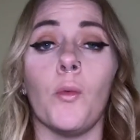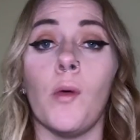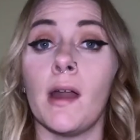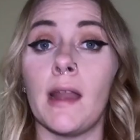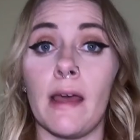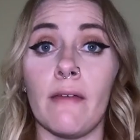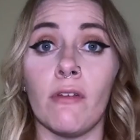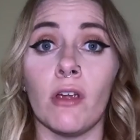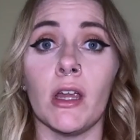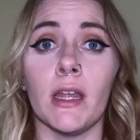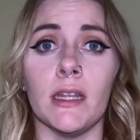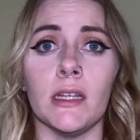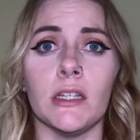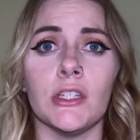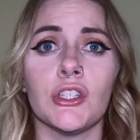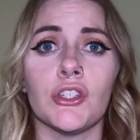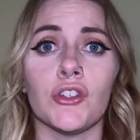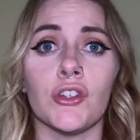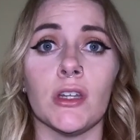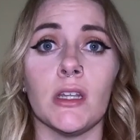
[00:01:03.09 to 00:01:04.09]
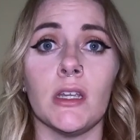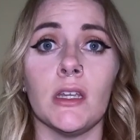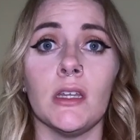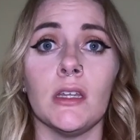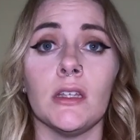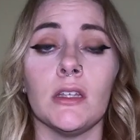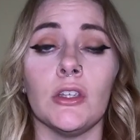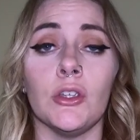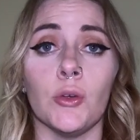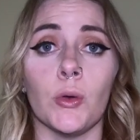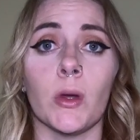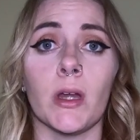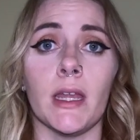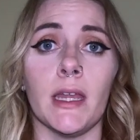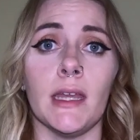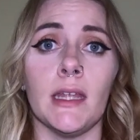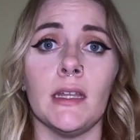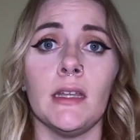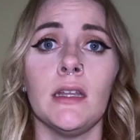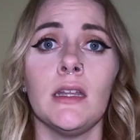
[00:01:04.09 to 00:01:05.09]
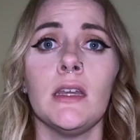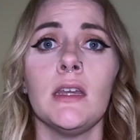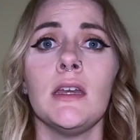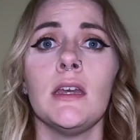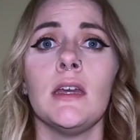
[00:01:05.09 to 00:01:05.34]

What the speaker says: whatever industry you're in.